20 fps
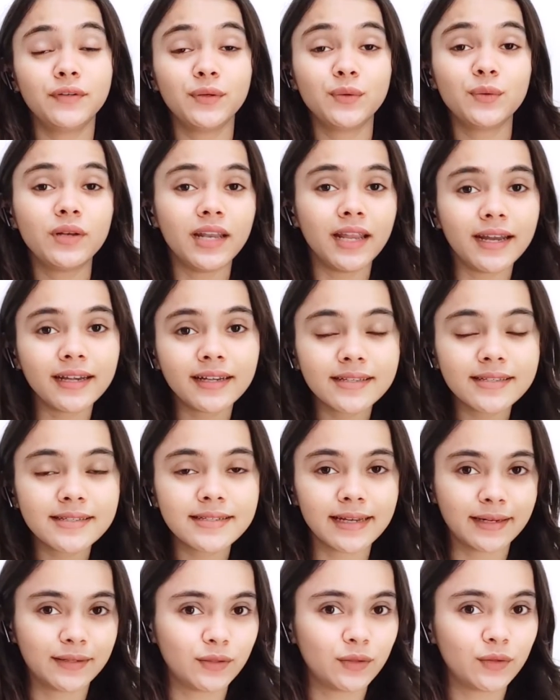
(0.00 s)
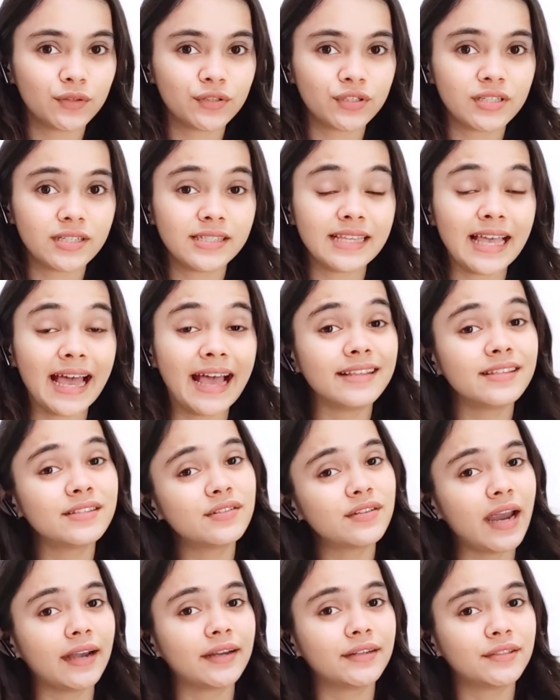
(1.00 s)
latest technologies and
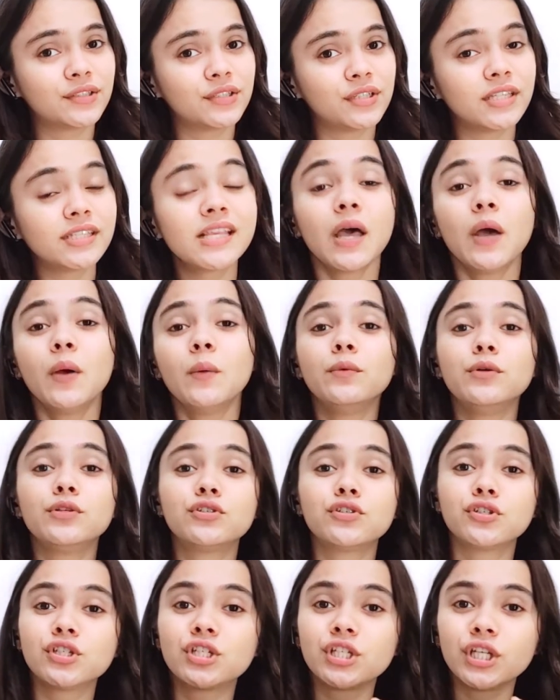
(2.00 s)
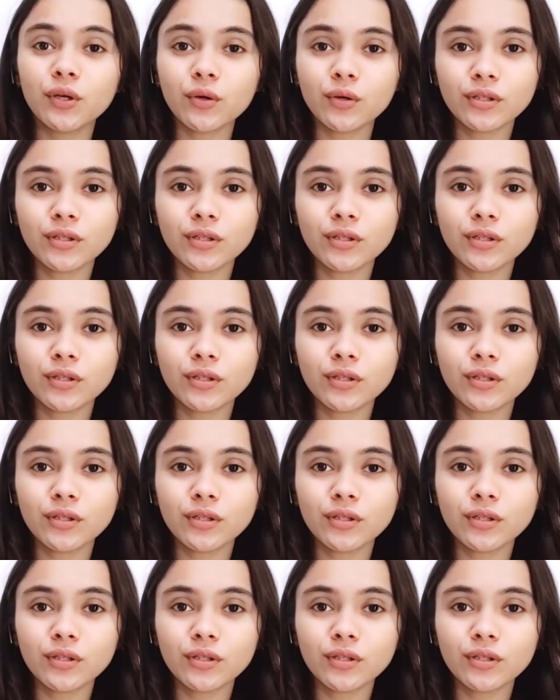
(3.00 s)
strategies which Jio